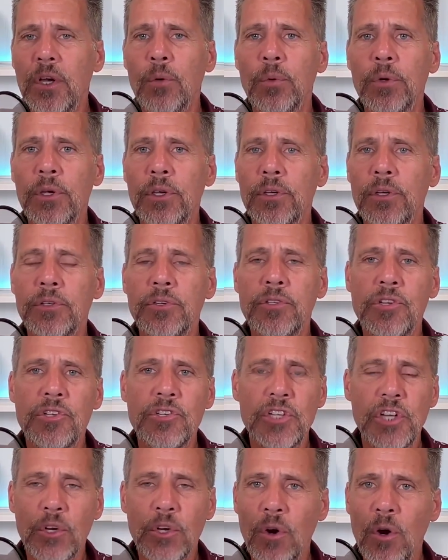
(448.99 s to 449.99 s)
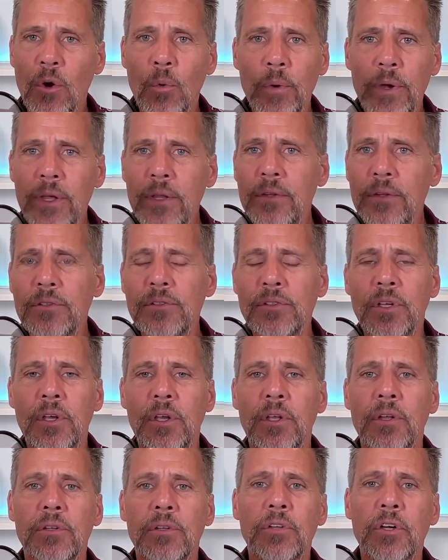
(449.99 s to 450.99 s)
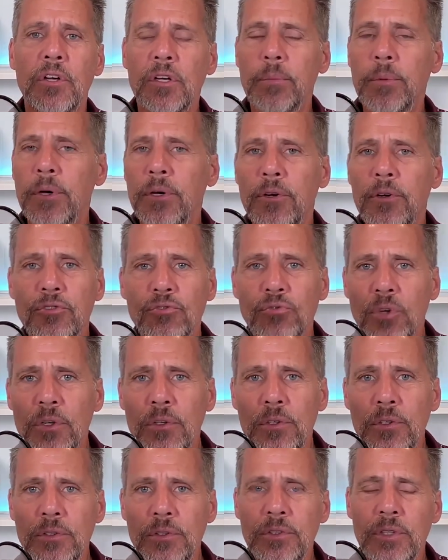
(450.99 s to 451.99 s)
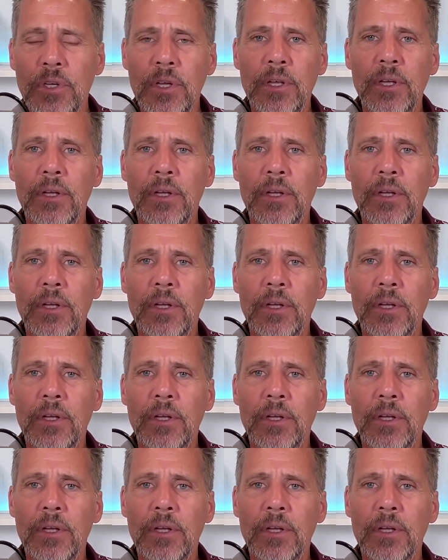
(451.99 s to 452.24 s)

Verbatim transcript: We could share our wins, talk about our struggles,